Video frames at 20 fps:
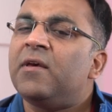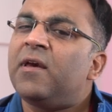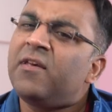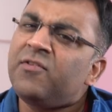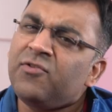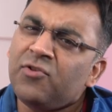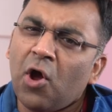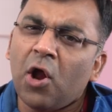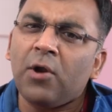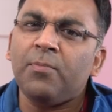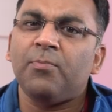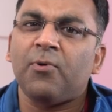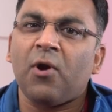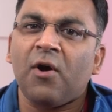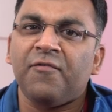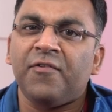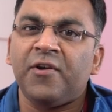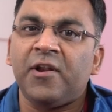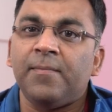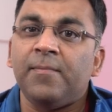is not
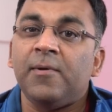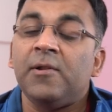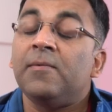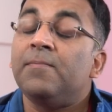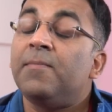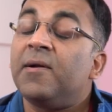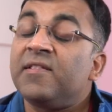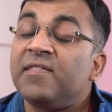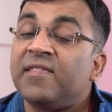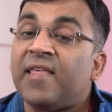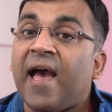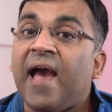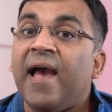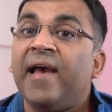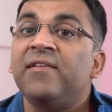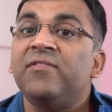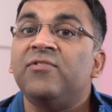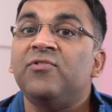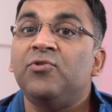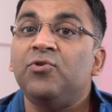profitable, but
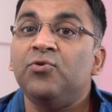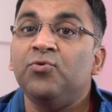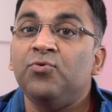thanks